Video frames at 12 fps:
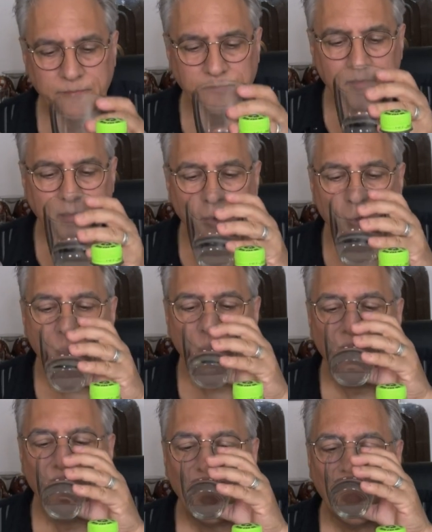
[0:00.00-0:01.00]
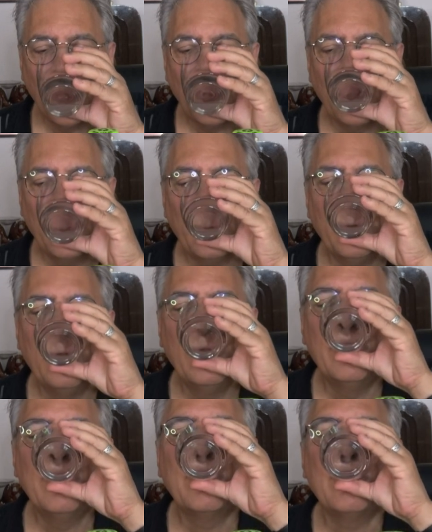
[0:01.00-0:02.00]

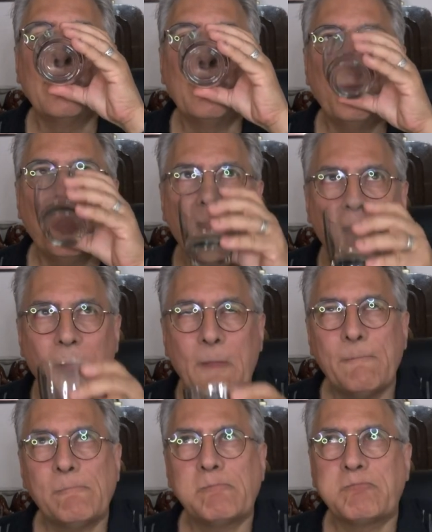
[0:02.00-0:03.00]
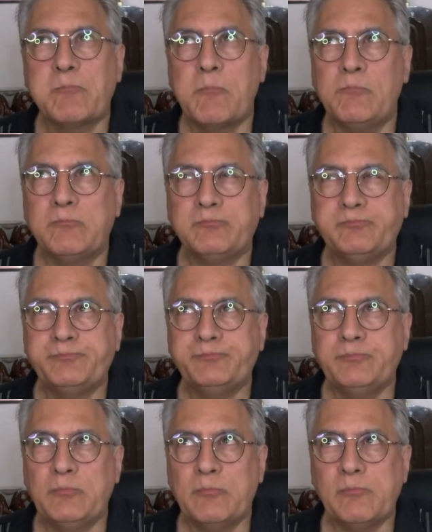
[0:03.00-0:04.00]

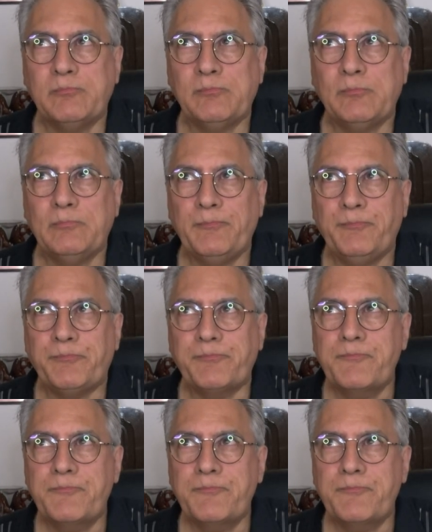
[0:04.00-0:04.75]
No one is speaking in this clip.